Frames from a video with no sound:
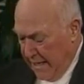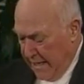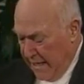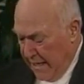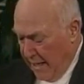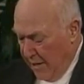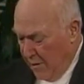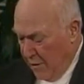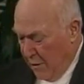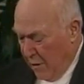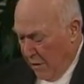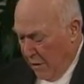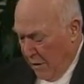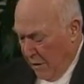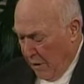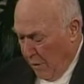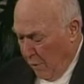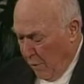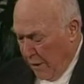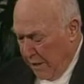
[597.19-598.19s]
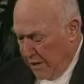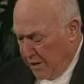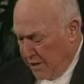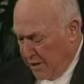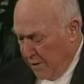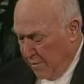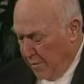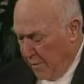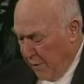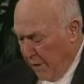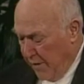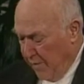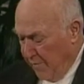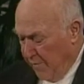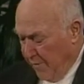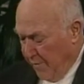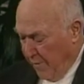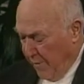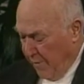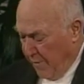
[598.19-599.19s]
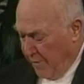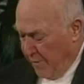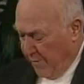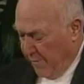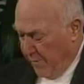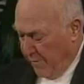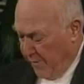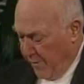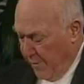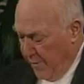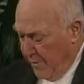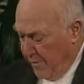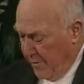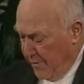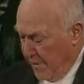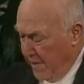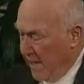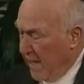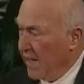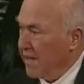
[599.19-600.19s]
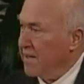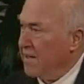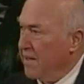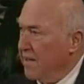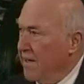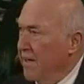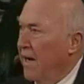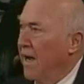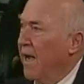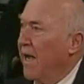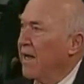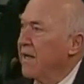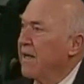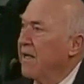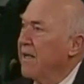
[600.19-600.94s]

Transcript: that we should bring forth fruit unto God,